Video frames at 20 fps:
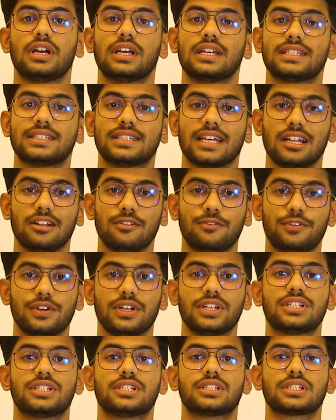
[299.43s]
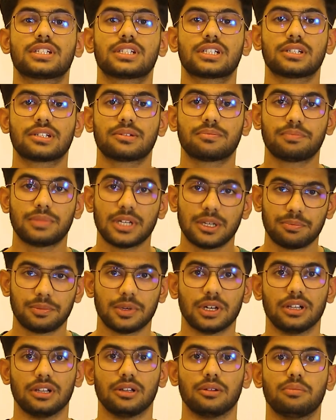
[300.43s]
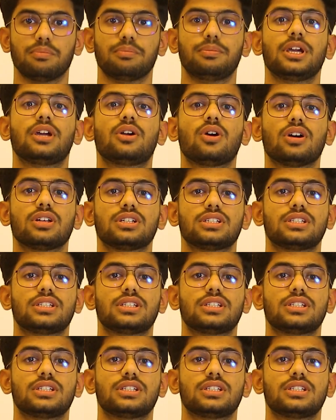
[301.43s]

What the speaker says: selfish people, because